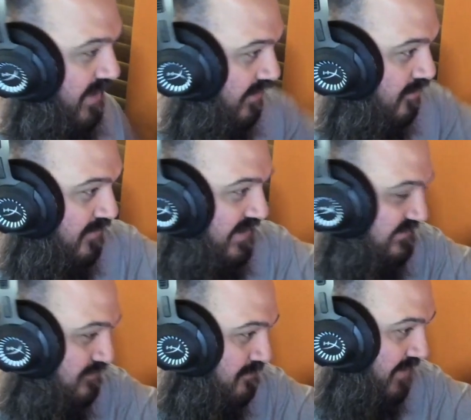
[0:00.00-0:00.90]
look what he's
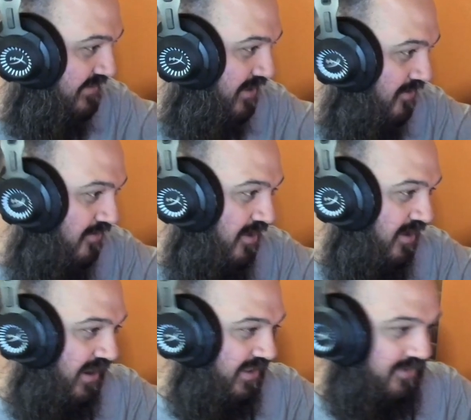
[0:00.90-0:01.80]
doing back there.
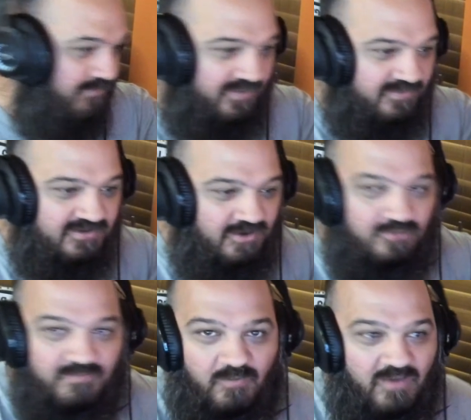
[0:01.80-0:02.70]
And then, but
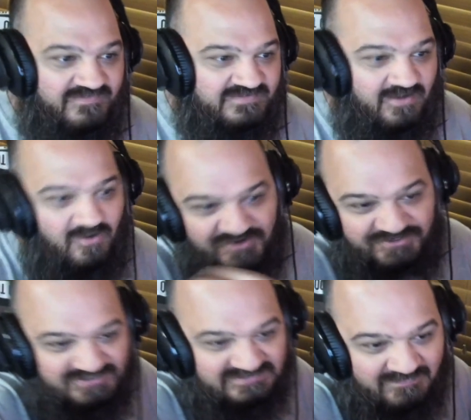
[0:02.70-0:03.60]
my wife's like, oh, you
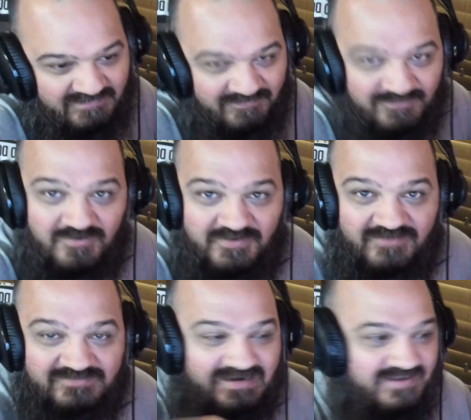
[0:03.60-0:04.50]
should have seen what they were doing on the
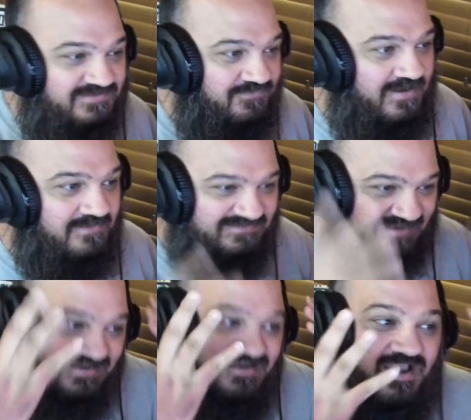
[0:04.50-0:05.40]
other side of the screen. I'm just
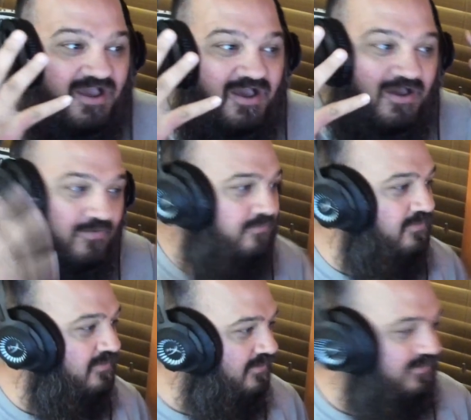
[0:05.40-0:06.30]
like, no.
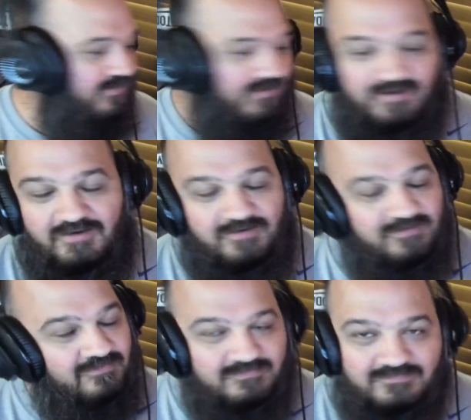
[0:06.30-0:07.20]

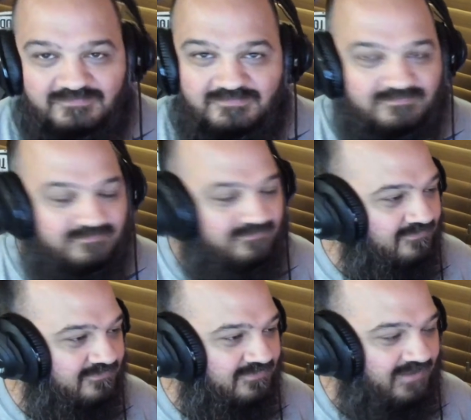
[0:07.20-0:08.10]
Oh,
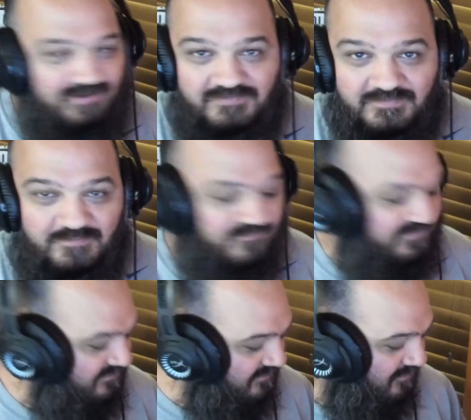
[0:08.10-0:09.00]
I love the
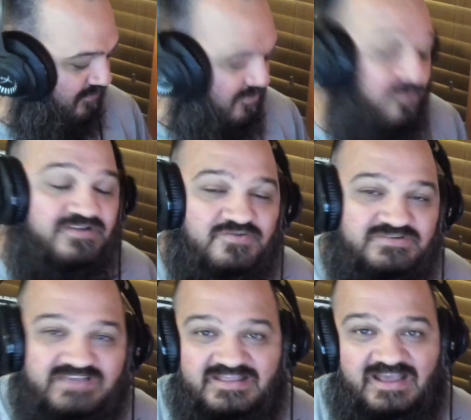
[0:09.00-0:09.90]
movies.
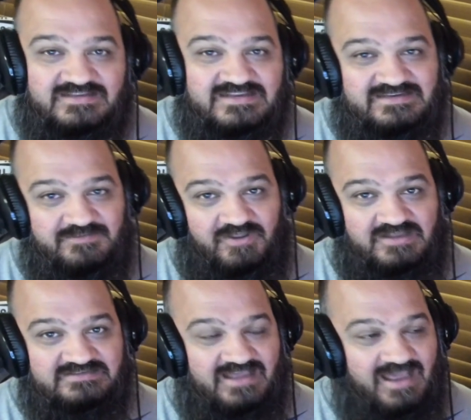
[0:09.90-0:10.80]
Who's getting Disney
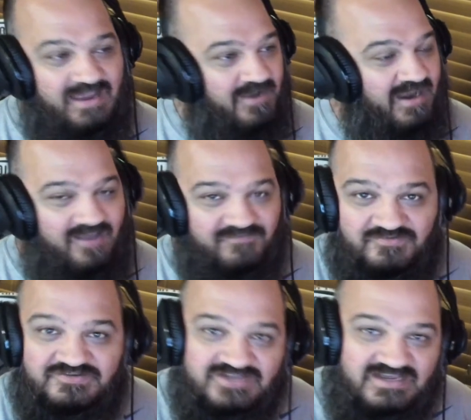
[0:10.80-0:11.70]
Plus? I might have
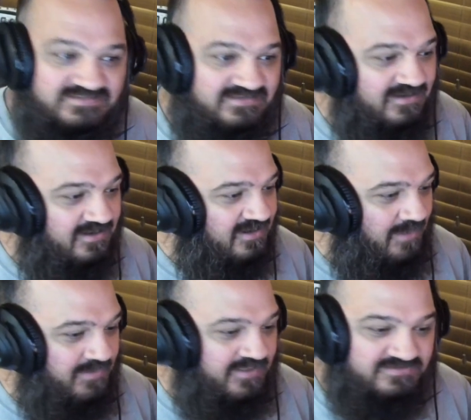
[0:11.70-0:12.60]
to.
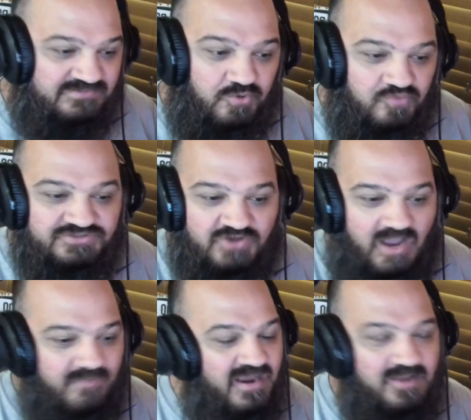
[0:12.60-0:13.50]
There's some cool stuff.
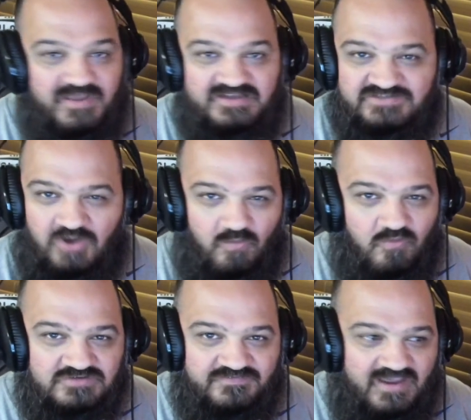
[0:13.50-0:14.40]
I'm not a big Star
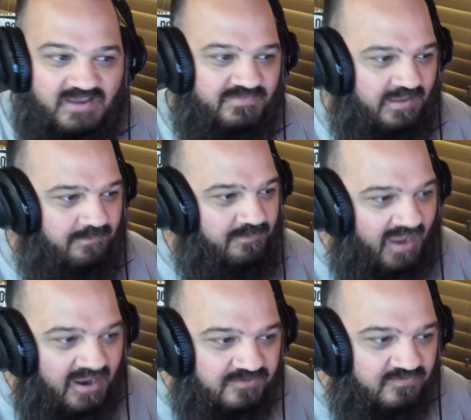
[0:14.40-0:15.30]
Wars fan, but that
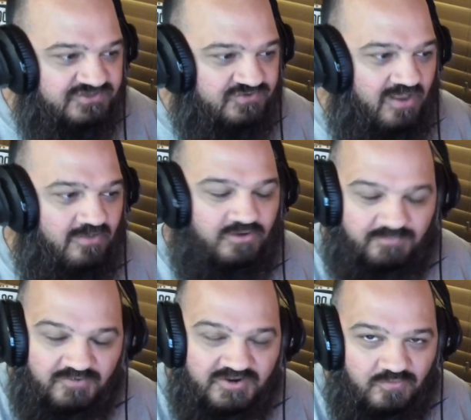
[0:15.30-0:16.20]
Mandarin trailer
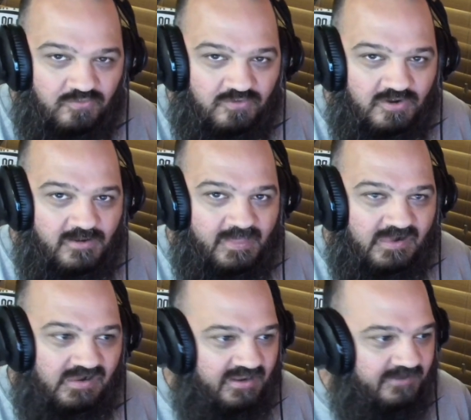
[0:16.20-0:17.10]
looked pretty cool.
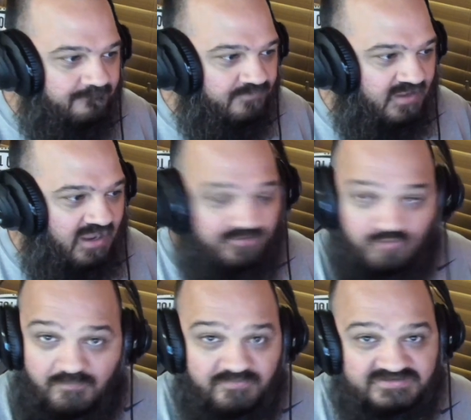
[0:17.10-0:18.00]
Like, I
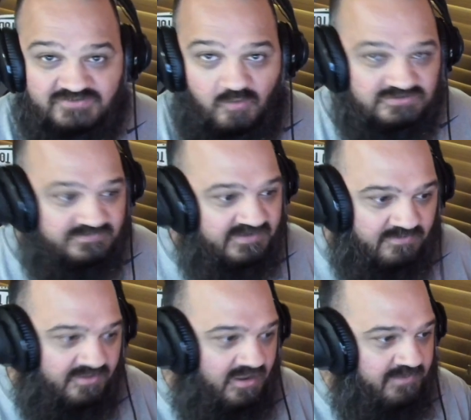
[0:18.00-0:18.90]
grew up with the Star Wars. Come
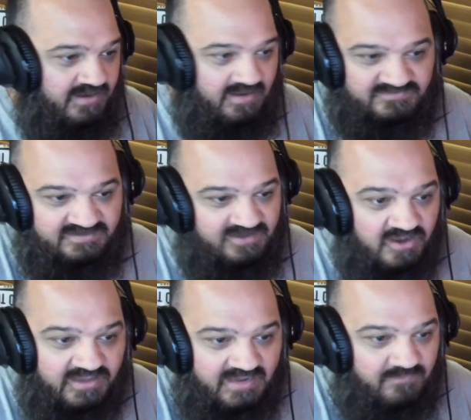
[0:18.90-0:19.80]
on. I was a
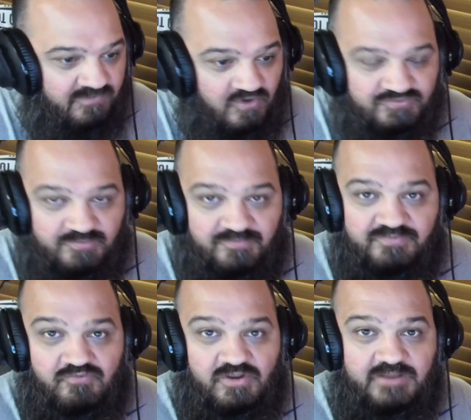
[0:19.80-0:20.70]
young kid when those were
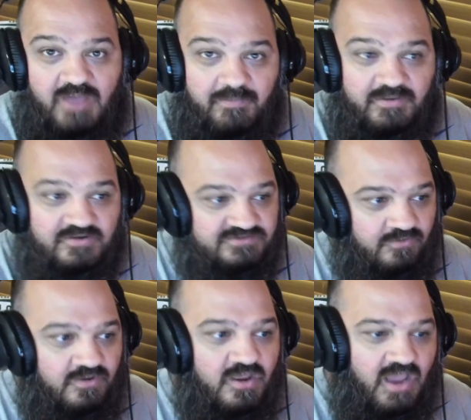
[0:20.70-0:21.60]
really popular,
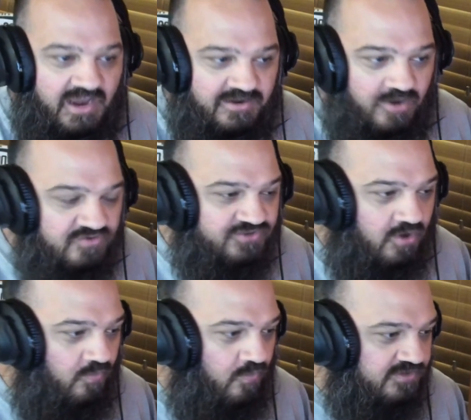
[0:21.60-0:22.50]
so I know
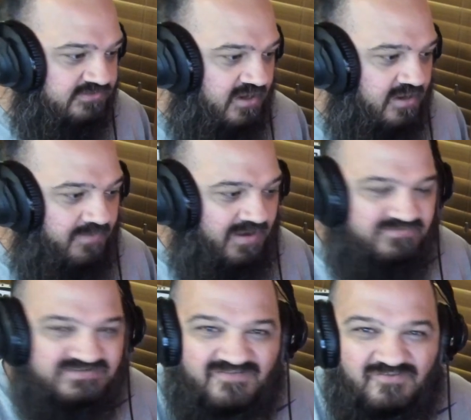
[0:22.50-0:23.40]
Star Wars, but I
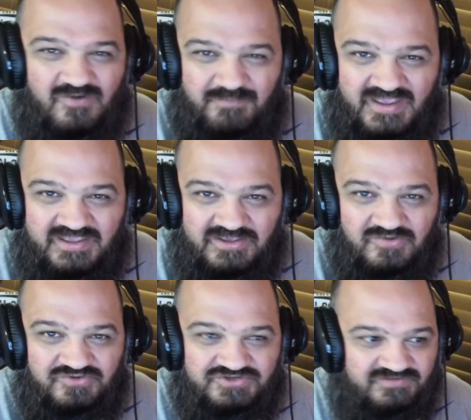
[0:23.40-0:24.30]
was never a big,
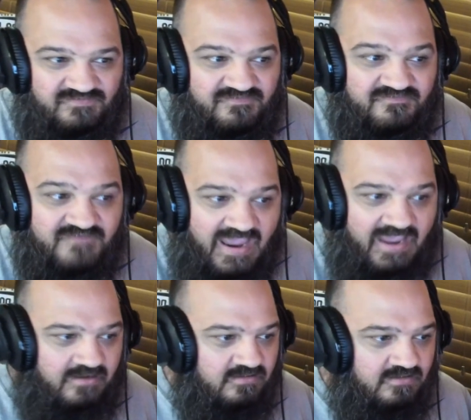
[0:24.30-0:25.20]
huge
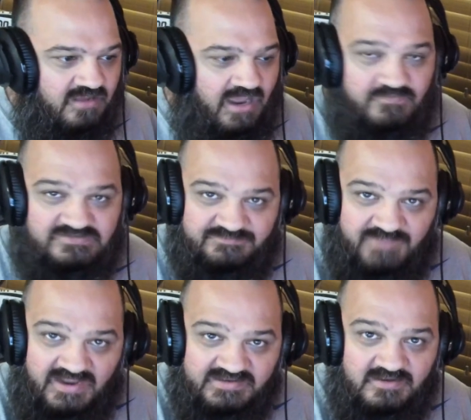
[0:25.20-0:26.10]
fan. I
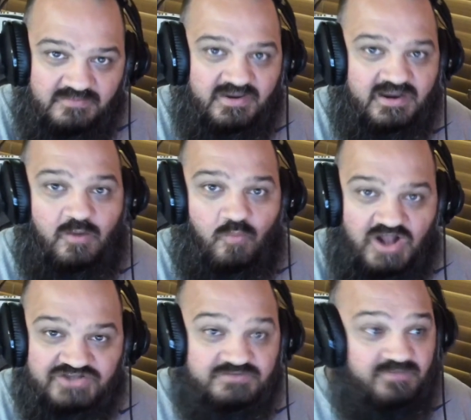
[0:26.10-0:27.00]
respected them, and I
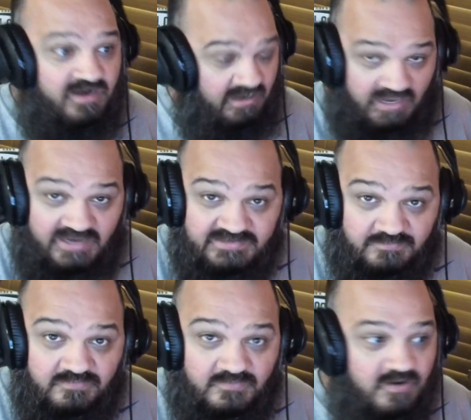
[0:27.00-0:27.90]
watched them, and I liked
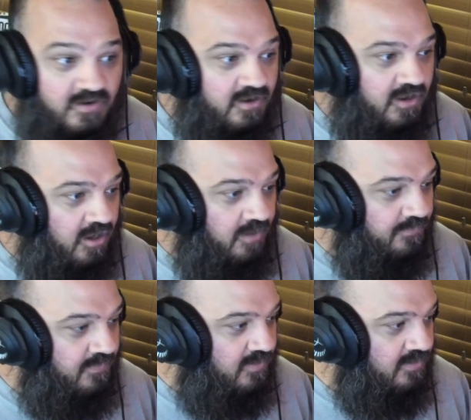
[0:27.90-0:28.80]
them.
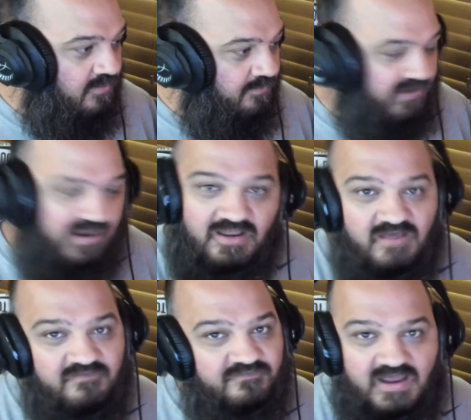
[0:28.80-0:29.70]
But I
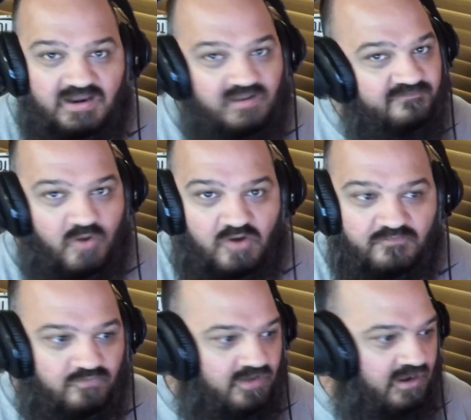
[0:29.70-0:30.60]
love
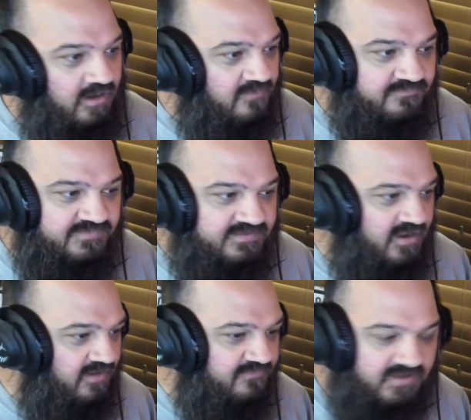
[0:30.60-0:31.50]
Marvel. I
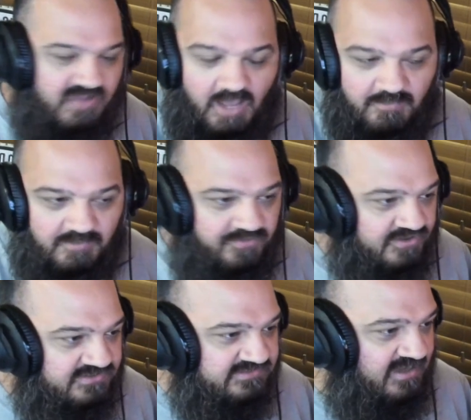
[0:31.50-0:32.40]
love the comic
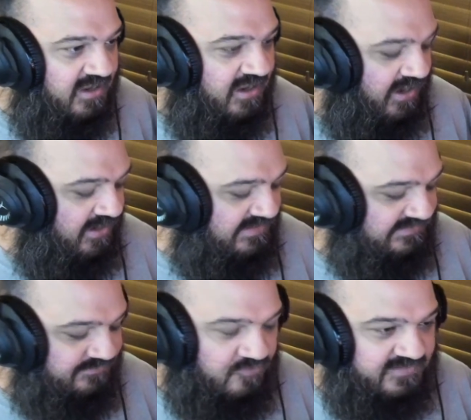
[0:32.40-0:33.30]
books and
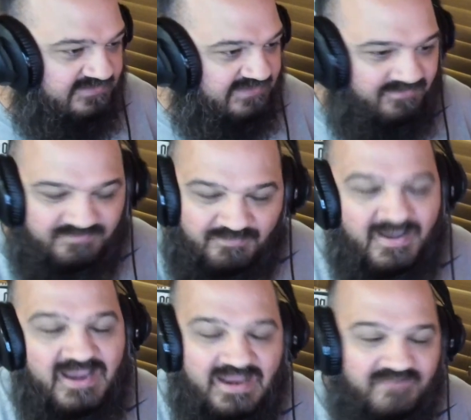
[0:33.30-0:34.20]
these movies. I
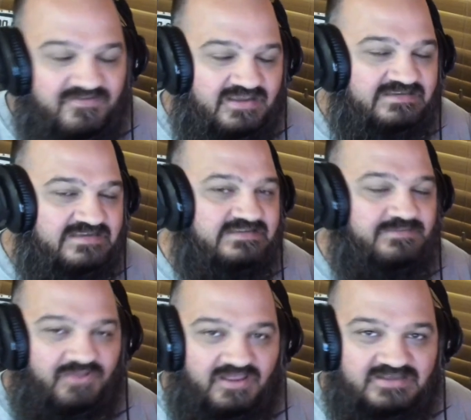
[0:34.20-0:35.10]
might have to get Disney
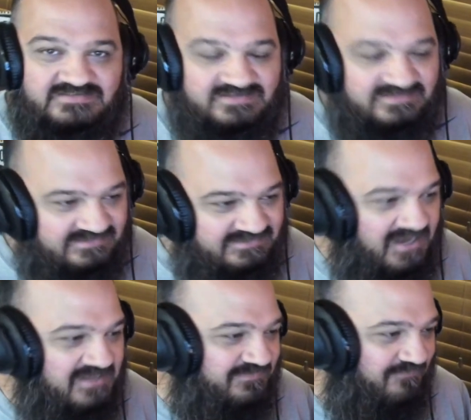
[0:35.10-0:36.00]
Plus
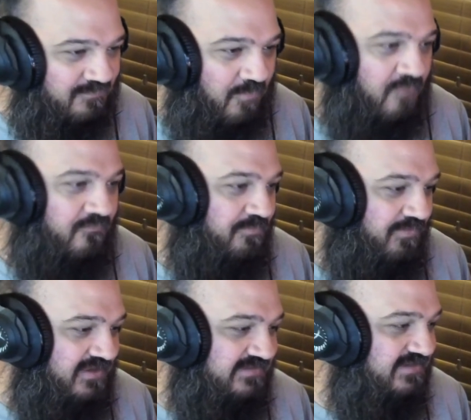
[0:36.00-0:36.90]
just for Marvel Plus,